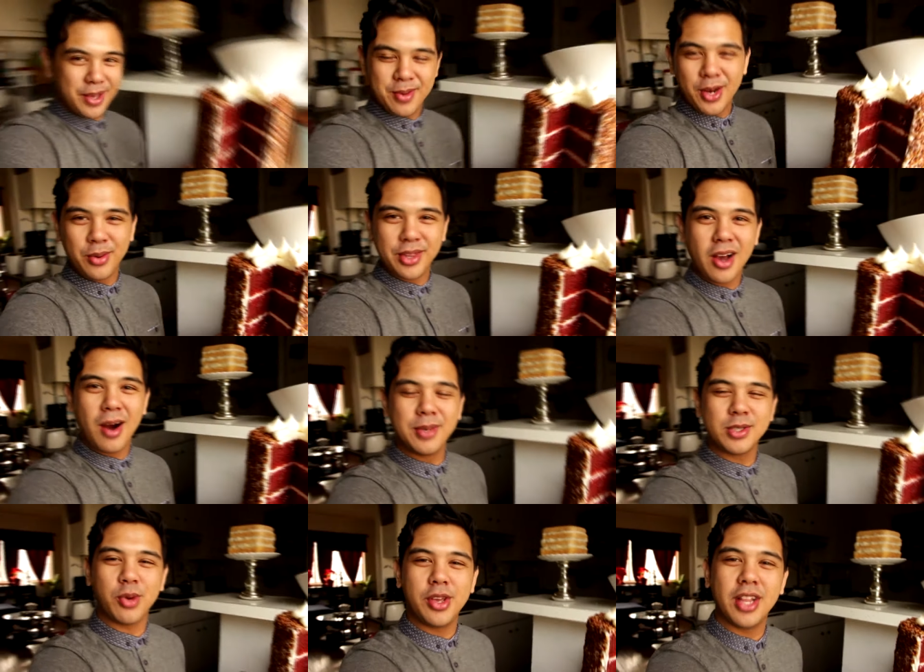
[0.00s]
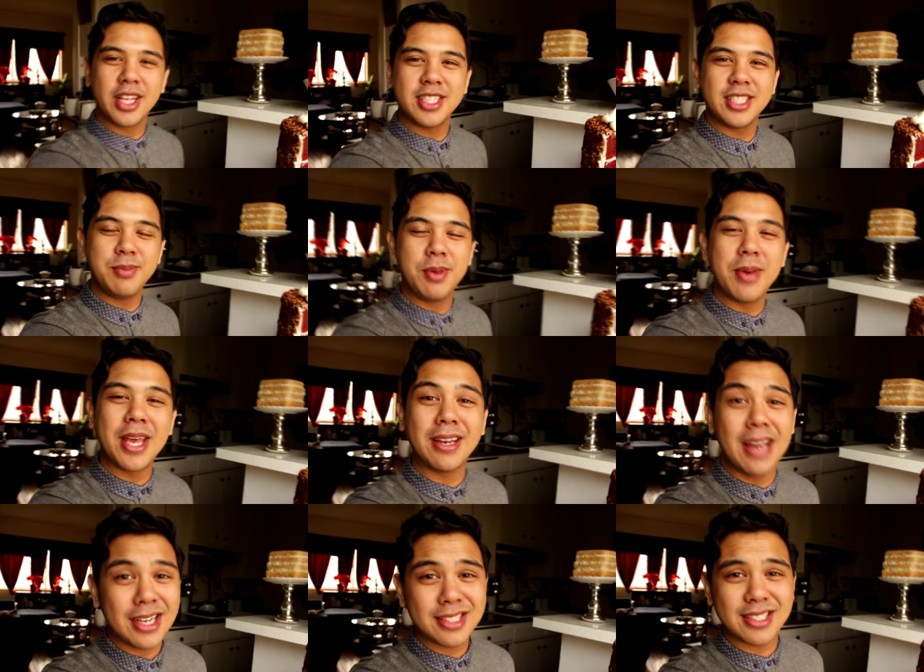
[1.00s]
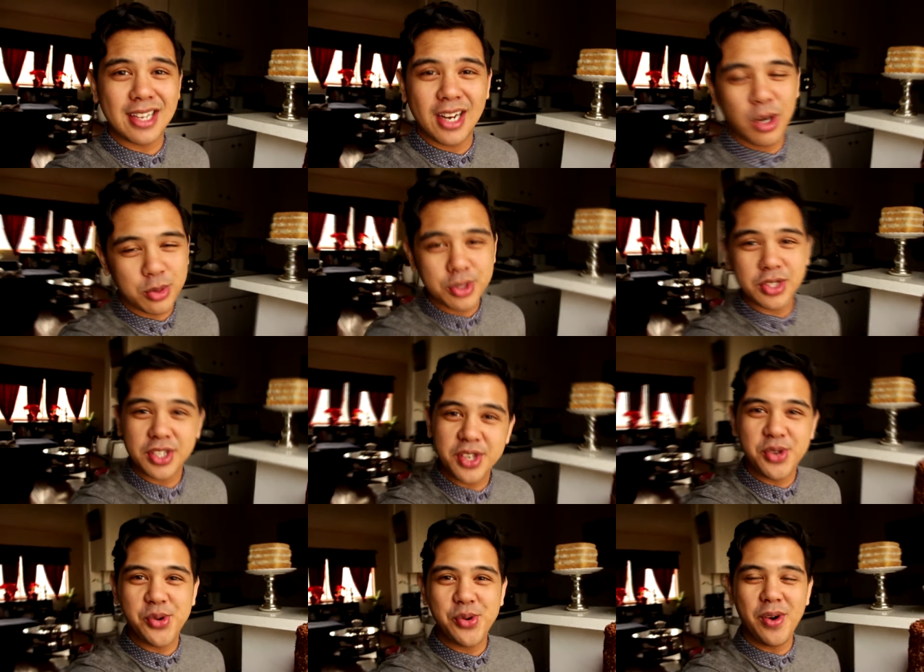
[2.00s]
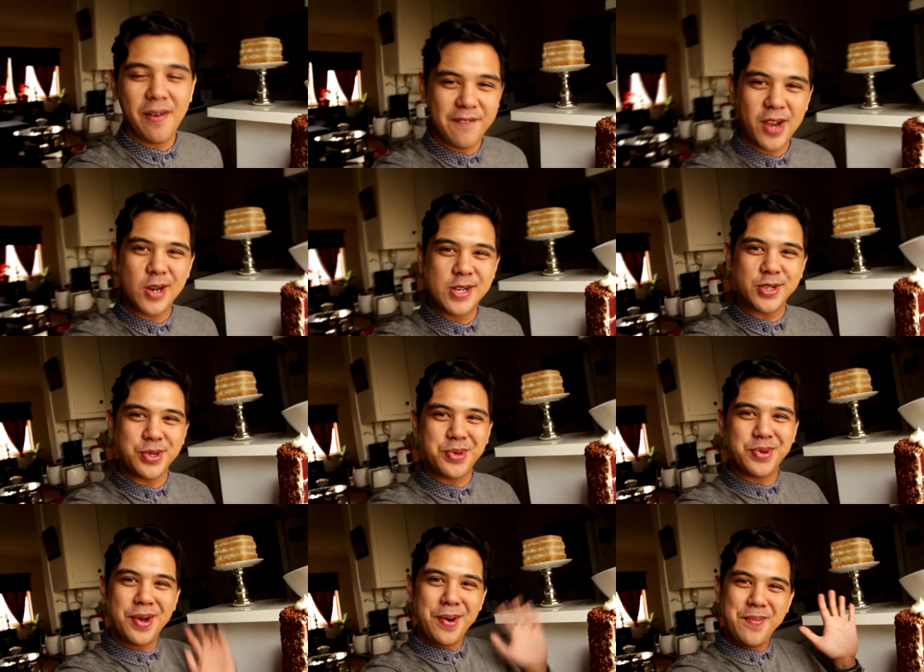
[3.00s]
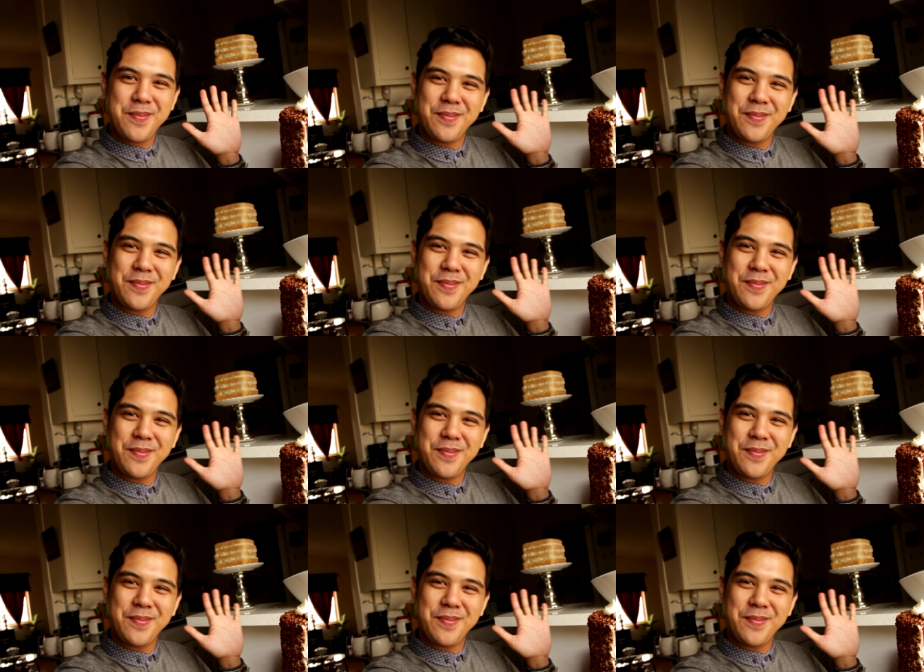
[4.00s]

Let me know in the comments what you'd like to see me make next, and I will see you very soon.